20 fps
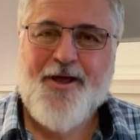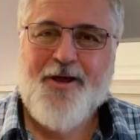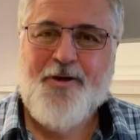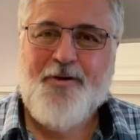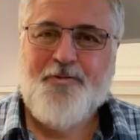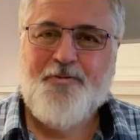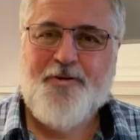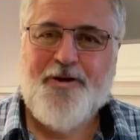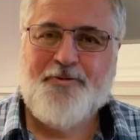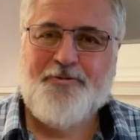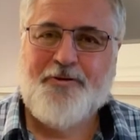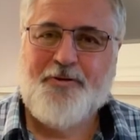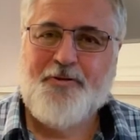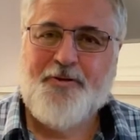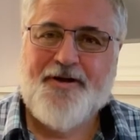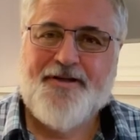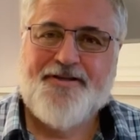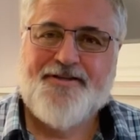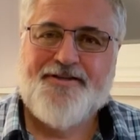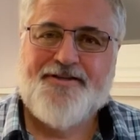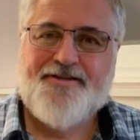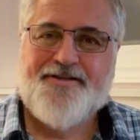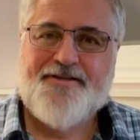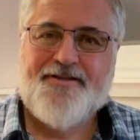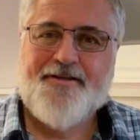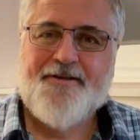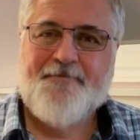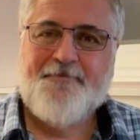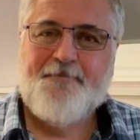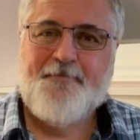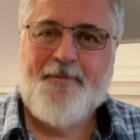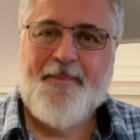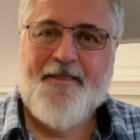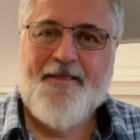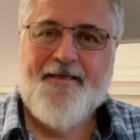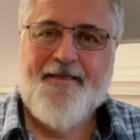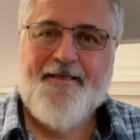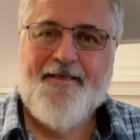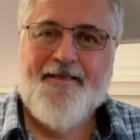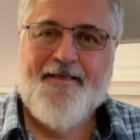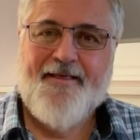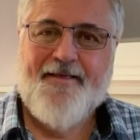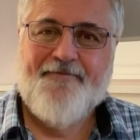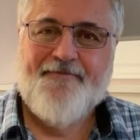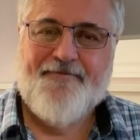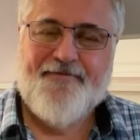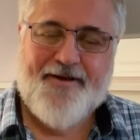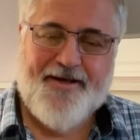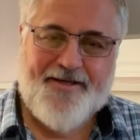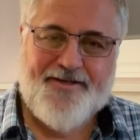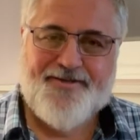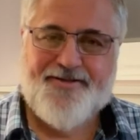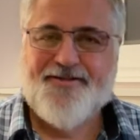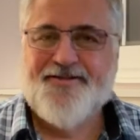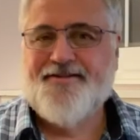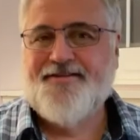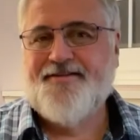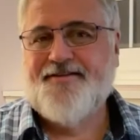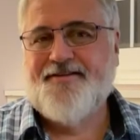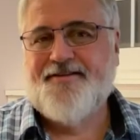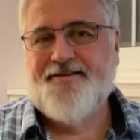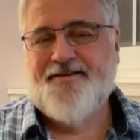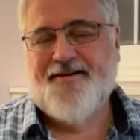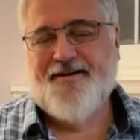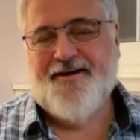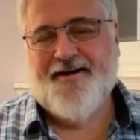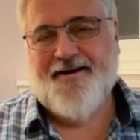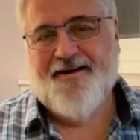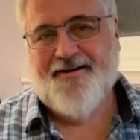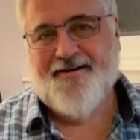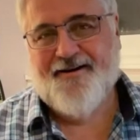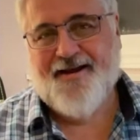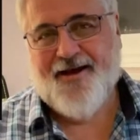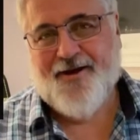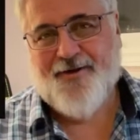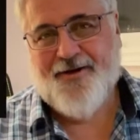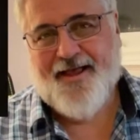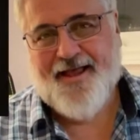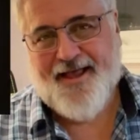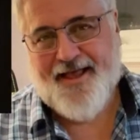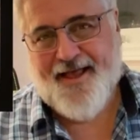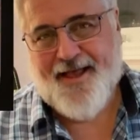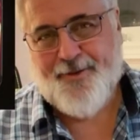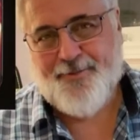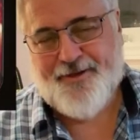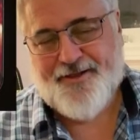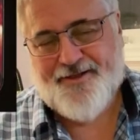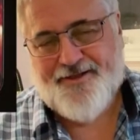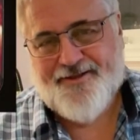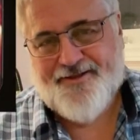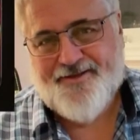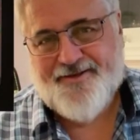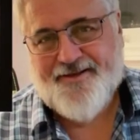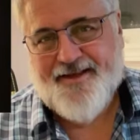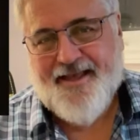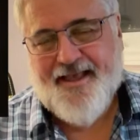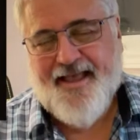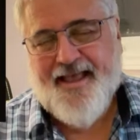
What were once vices are now habits.